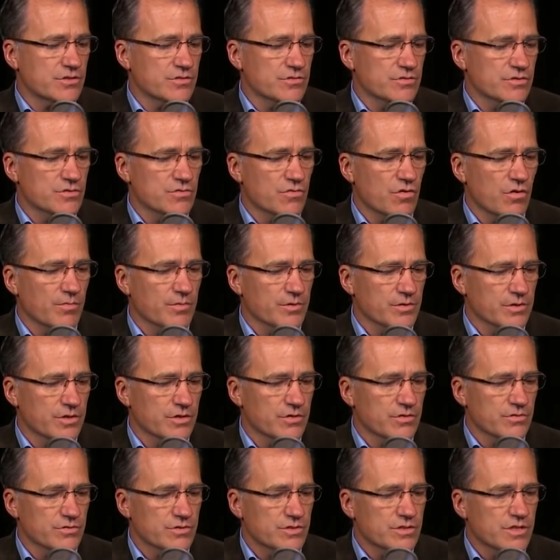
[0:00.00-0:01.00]
use normal
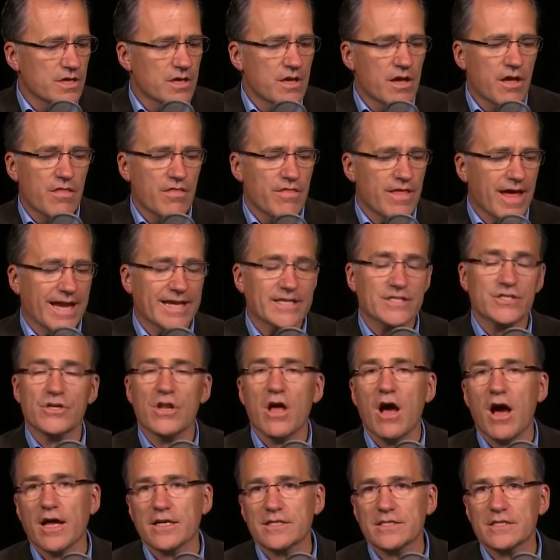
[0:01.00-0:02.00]
use. That has
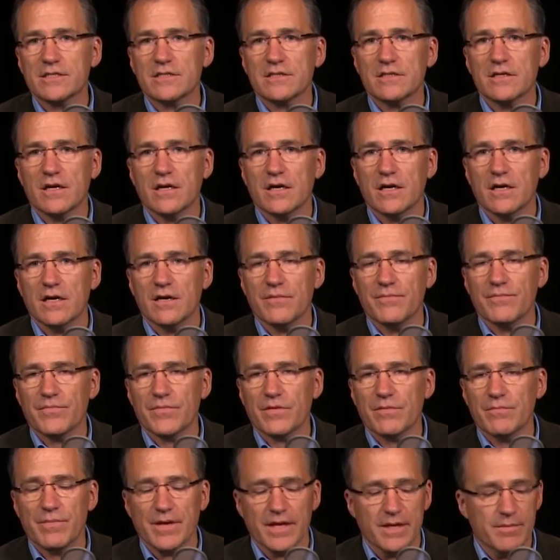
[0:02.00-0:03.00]
not
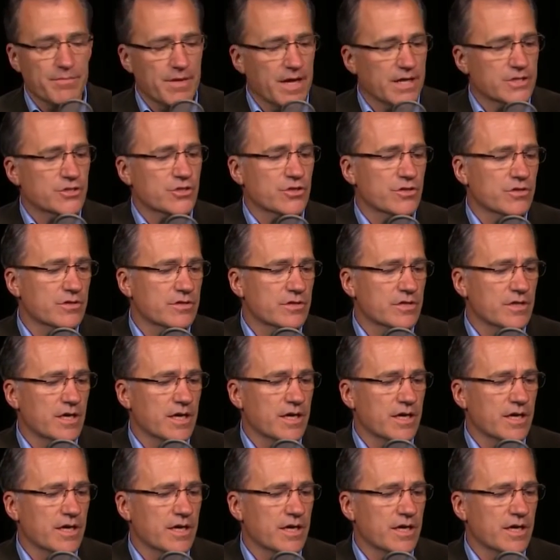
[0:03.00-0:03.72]
been measured